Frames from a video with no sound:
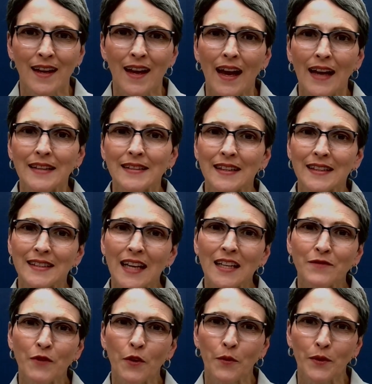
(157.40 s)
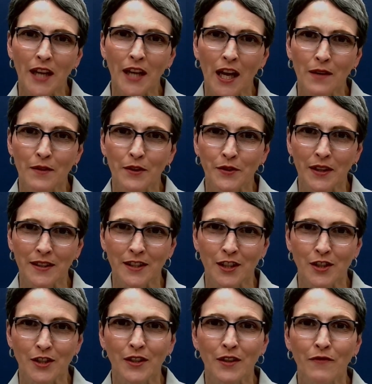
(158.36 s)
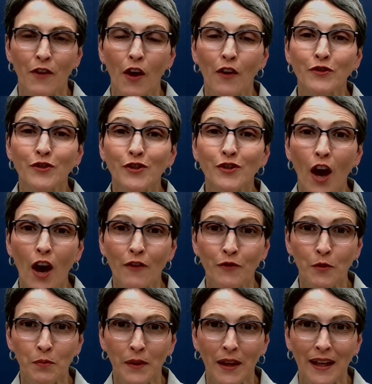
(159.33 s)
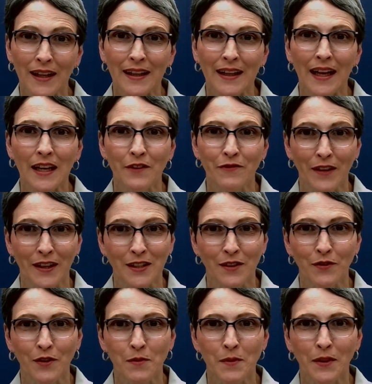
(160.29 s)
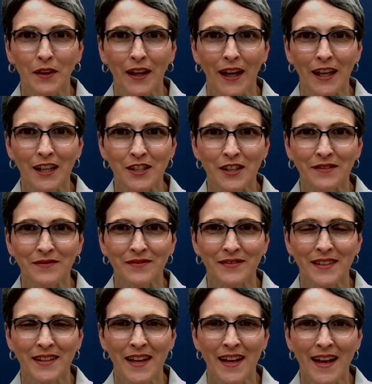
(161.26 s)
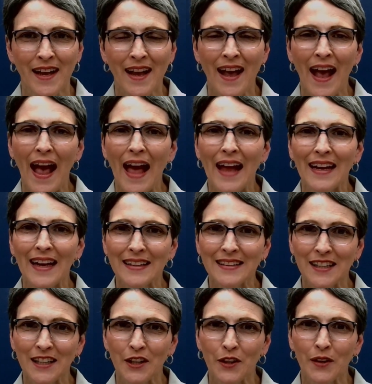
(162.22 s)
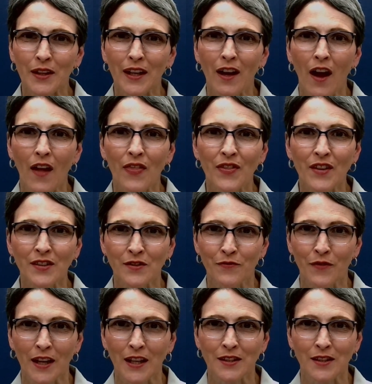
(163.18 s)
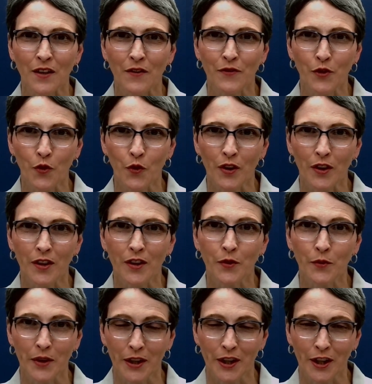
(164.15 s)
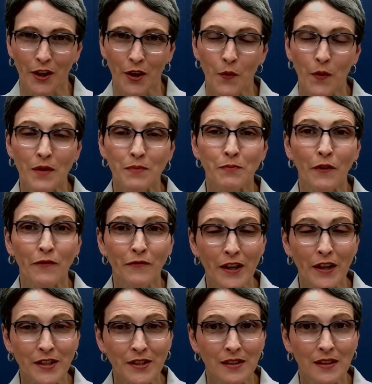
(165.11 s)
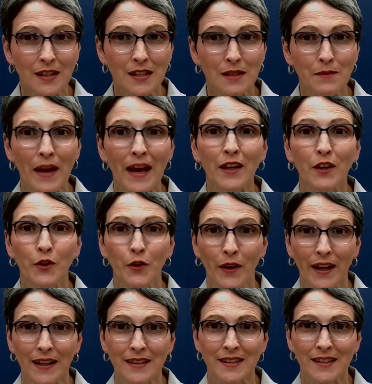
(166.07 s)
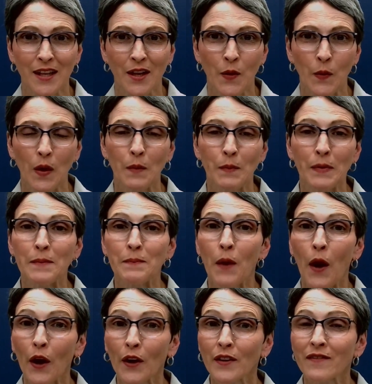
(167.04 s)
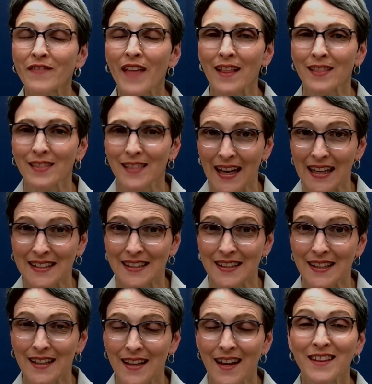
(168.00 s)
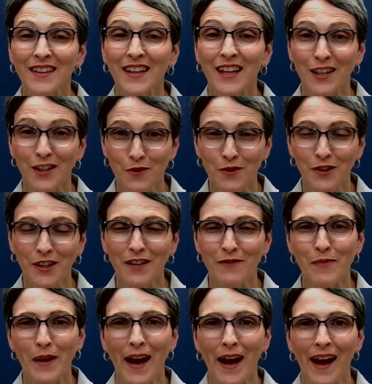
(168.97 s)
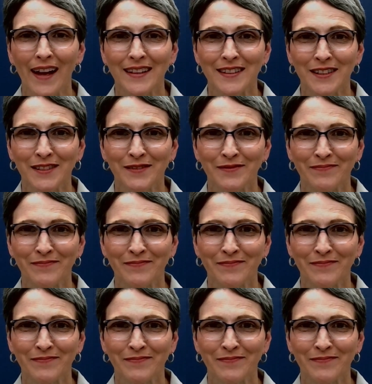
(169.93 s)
A successful retirement transition involves thoughtful planning and effective communication. And executing on this phase of your career with professionalism and grace will be part of that legacy that you leave behind.